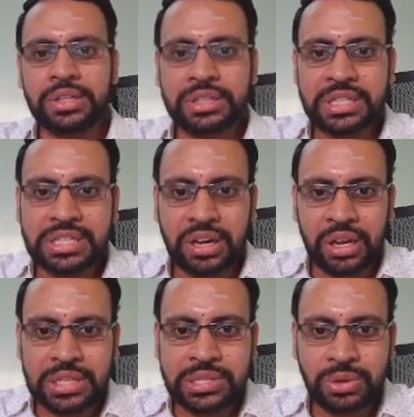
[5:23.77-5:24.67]
this
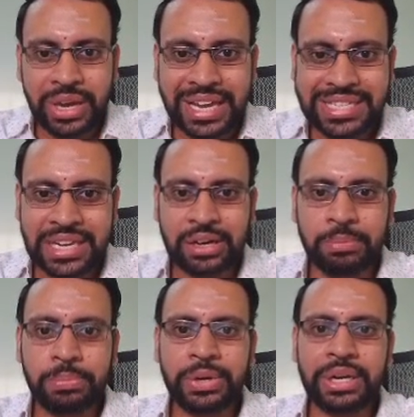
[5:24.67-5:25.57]
also has a
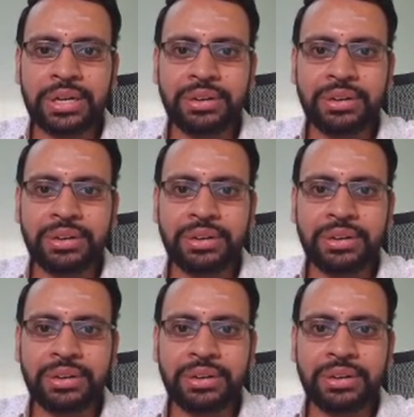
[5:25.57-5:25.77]
component